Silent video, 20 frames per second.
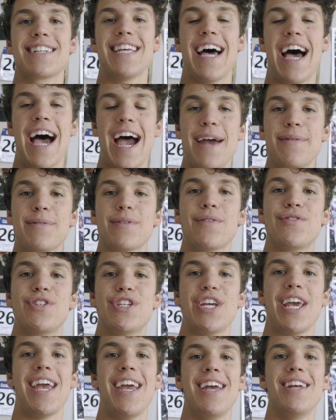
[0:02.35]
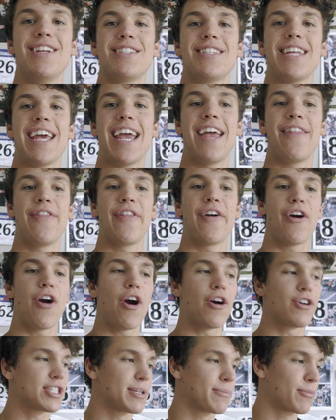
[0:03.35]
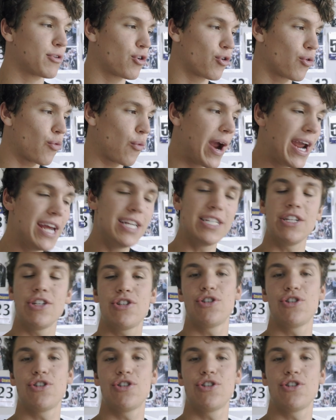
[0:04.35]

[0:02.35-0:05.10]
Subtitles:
Times have changed and there are some crazy